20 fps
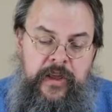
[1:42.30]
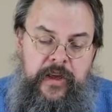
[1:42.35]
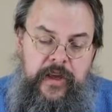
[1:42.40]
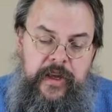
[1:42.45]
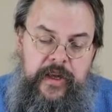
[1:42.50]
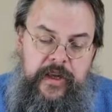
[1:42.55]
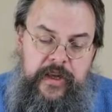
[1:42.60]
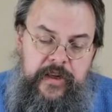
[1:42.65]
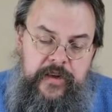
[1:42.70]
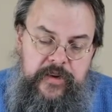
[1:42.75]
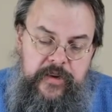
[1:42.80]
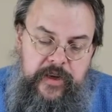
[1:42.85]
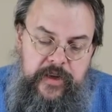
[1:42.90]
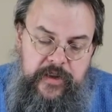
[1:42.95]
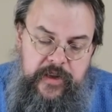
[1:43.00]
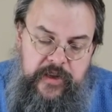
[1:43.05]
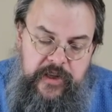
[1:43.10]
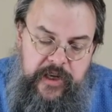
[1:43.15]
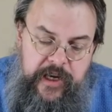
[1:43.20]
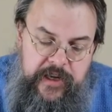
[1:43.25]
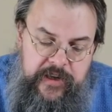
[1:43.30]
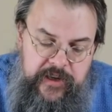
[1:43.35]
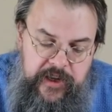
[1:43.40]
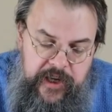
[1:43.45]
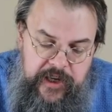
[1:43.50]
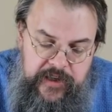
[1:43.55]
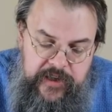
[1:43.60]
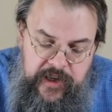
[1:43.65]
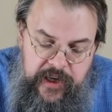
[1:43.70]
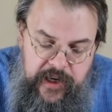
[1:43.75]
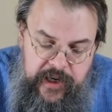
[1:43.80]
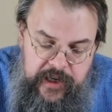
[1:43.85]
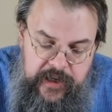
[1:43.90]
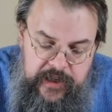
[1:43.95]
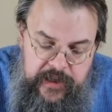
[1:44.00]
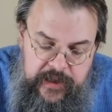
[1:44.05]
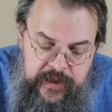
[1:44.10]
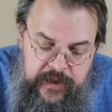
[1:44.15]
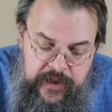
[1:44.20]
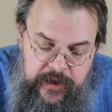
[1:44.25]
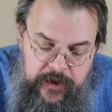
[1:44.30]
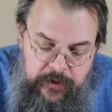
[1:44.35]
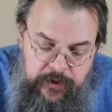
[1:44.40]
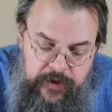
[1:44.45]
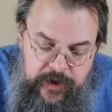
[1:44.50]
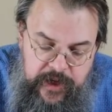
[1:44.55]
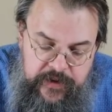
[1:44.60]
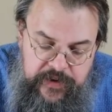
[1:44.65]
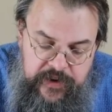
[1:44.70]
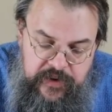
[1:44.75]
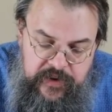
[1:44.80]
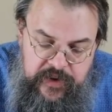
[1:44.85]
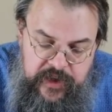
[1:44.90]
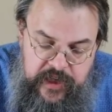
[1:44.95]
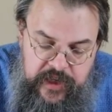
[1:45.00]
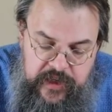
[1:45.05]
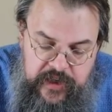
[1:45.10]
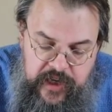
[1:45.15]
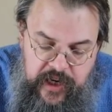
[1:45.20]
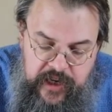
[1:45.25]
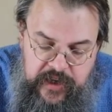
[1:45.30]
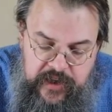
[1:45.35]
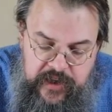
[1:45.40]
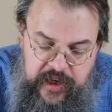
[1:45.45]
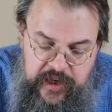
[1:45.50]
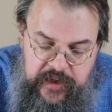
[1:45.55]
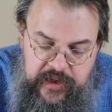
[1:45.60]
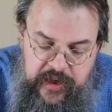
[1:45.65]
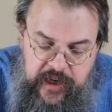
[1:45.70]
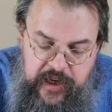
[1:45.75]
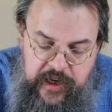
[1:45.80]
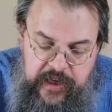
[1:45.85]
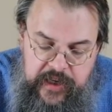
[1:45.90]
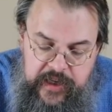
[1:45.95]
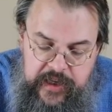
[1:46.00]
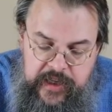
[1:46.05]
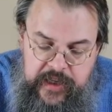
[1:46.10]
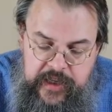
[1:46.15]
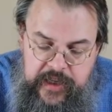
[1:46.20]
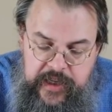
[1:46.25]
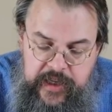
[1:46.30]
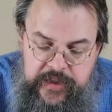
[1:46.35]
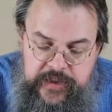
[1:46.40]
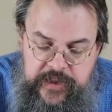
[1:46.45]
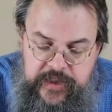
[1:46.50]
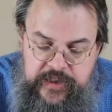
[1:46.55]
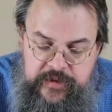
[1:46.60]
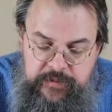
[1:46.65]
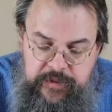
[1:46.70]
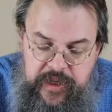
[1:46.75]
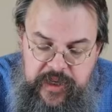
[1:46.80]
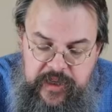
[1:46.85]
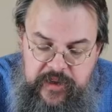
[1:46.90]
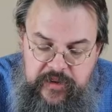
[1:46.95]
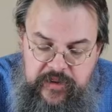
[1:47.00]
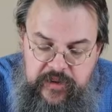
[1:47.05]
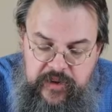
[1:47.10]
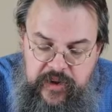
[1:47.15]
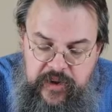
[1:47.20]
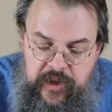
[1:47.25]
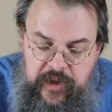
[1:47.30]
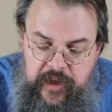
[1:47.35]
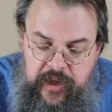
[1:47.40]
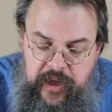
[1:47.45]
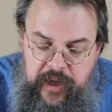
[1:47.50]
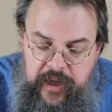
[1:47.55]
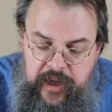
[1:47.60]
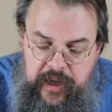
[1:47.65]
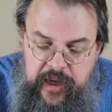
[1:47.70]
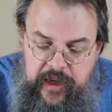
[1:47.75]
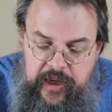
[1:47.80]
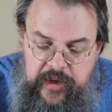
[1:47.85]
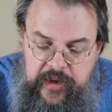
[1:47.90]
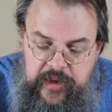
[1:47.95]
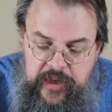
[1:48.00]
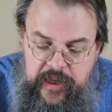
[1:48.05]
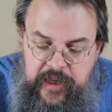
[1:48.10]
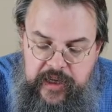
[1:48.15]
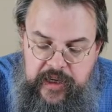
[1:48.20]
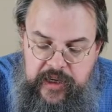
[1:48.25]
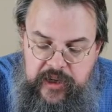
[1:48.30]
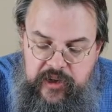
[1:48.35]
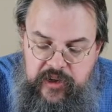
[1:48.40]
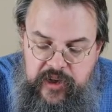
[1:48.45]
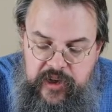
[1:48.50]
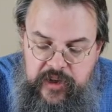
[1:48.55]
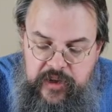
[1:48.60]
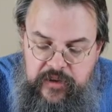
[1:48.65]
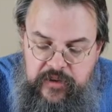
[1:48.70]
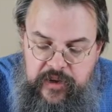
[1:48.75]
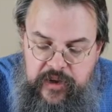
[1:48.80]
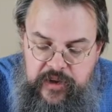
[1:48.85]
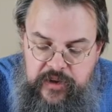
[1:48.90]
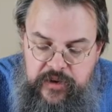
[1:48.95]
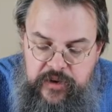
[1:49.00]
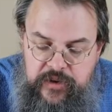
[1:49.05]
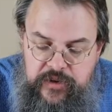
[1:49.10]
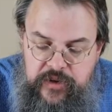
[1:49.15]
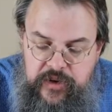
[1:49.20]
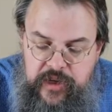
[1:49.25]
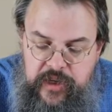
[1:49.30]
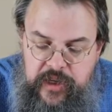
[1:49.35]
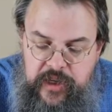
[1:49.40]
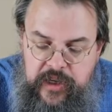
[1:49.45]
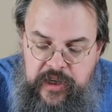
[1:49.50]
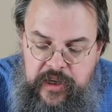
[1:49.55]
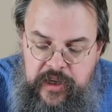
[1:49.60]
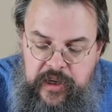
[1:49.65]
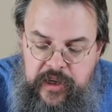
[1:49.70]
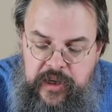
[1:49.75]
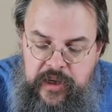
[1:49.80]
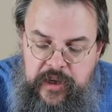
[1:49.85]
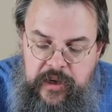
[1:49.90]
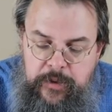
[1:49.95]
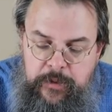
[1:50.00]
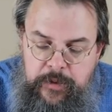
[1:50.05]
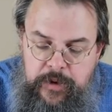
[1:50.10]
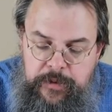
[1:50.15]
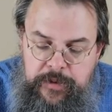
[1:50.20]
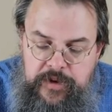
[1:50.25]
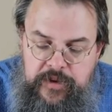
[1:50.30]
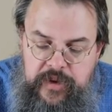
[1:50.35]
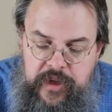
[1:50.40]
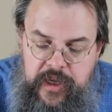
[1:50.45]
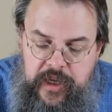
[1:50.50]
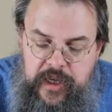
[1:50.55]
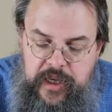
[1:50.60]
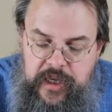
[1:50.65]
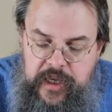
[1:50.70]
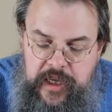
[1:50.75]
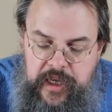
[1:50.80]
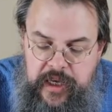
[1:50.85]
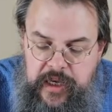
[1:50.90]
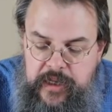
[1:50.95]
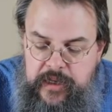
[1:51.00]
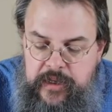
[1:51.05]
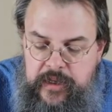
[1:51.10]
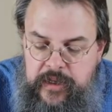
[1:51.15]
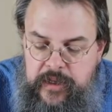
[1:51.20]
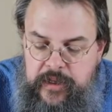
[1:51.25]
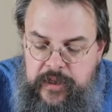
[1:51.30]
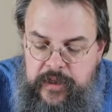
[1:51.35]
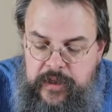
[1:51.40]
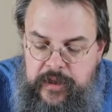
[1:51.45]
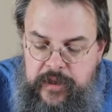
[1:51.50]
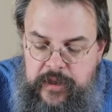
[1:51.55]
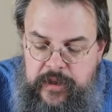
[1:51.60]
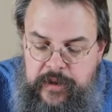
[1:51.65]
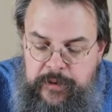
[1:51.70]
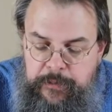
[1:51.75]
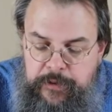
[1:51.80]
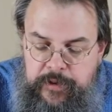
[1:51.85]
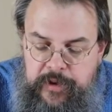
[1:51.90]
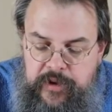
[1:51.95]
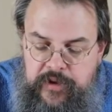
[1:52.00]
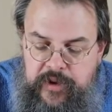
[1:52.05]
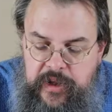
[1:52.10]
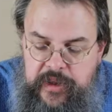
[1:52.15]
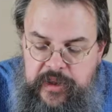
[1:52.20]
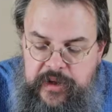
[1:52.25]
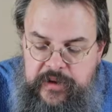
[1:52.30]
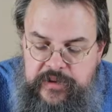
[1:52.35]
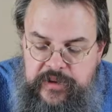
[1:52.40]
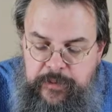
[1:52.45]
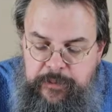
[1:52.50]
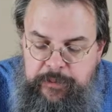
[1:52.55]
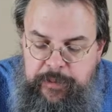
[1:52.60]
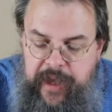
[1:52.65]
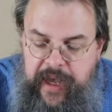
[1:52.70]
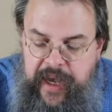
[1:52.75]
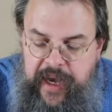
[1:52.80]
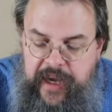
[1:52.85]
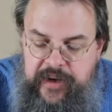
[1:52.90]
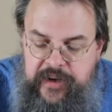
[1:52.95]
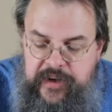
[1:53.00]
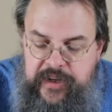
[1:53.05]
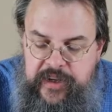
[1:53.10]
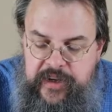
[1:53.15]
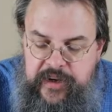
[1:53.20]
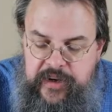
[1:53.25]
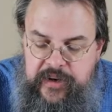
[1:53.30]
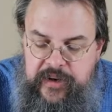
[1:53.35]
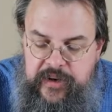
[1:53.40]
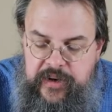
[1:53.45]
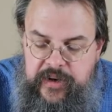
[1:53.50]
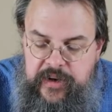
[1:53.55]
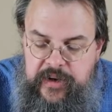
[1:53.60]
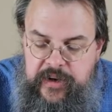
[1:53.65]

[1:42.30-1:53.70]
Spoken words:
And the dot, dot, dot, whenever you see dot, dot, dot, it just means and it continues. And usually when we say it, we say there's some pattern here.